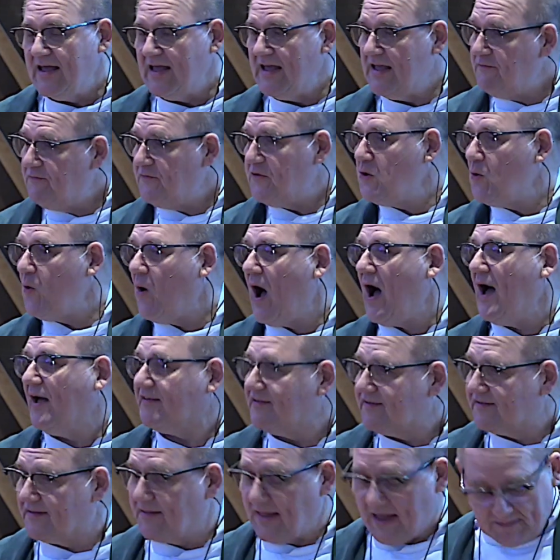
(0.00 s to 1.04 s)
If you
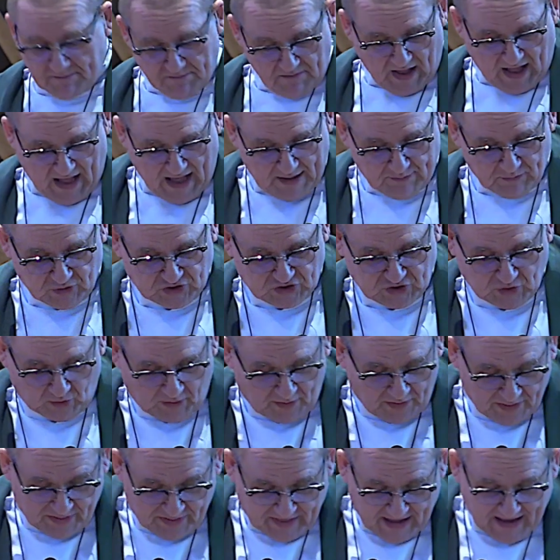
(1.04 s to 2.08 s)
ask them, I'm
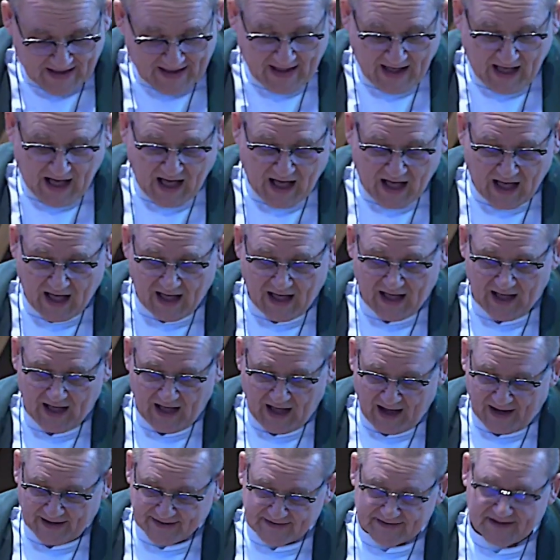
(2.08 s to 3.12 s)
sure they are
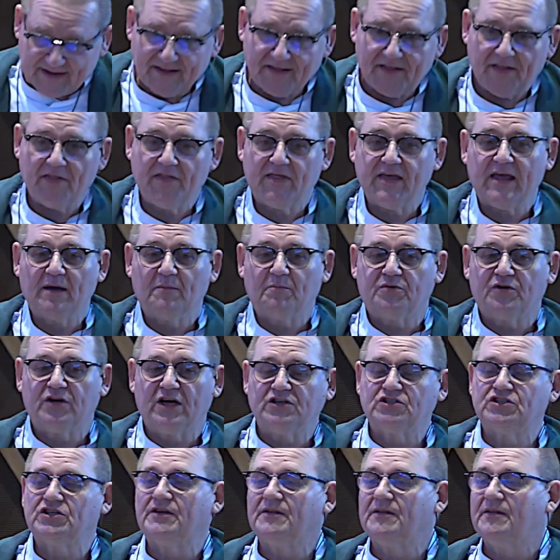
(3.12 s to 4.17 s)
under the
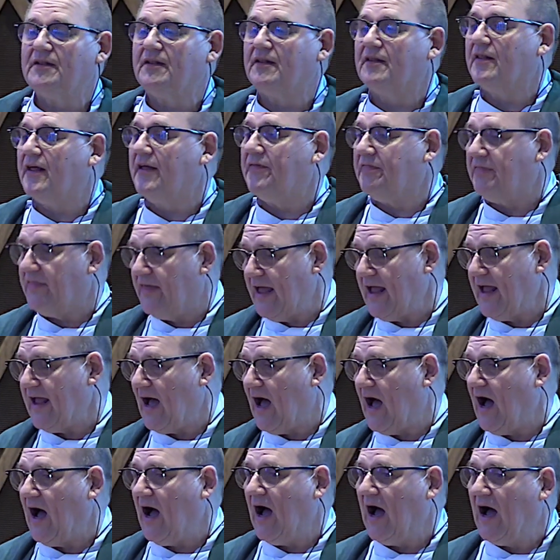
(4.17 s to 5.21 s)
impression that they
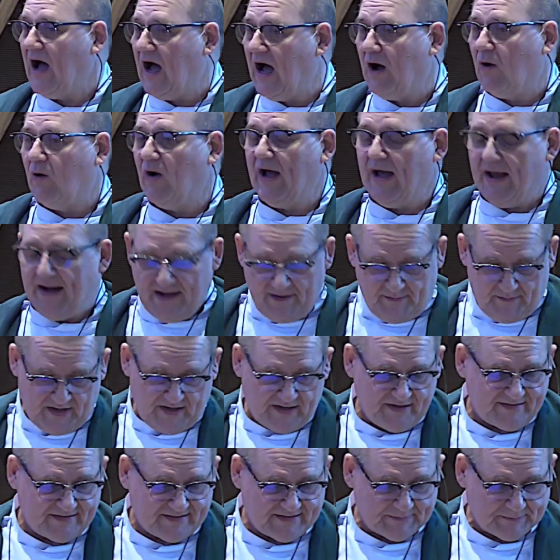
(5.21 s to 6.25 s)
are our
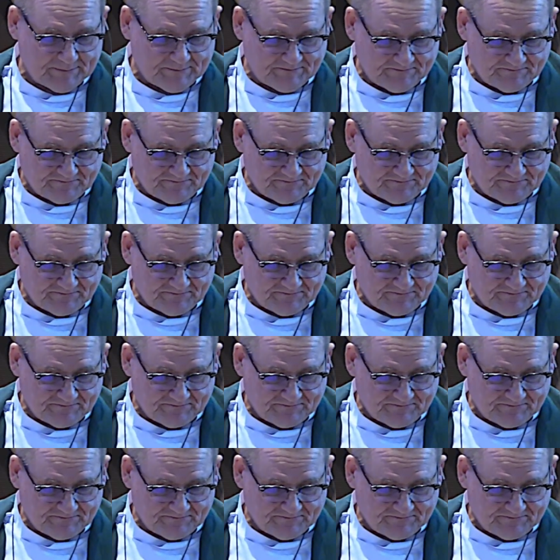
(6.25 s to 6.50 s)
enemies.